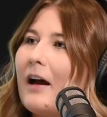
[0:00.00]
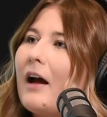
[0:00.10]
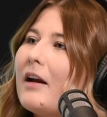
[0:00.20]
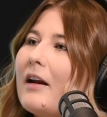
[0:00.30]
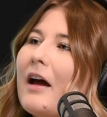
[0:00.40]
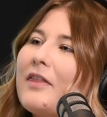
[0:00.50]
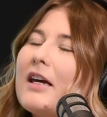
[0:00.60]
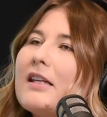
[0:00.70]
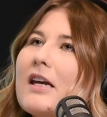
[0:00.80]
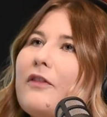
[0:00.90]
I
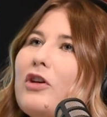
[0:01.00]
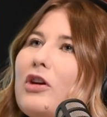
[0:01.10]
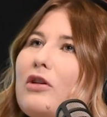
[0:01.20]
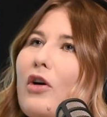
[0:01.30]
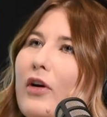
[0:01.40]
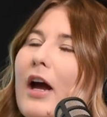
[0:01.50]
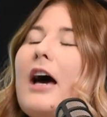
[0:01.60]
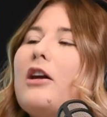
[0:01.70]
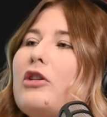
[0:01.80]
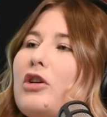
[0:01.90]
think it's if you know
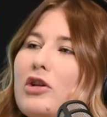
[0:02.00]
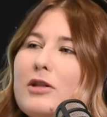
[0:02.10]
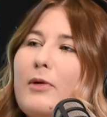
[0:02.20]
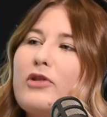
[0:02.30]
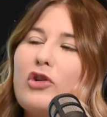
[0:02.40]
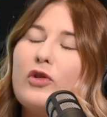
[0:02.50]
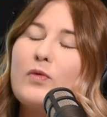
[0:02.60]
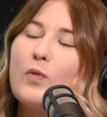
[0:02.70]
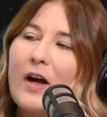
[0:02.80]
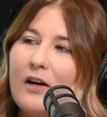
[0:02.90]
how to use pot
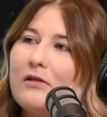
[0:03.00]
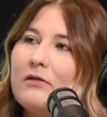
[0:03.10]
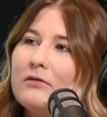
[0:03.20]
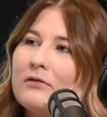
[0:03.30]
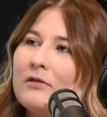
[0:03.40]
drawers well,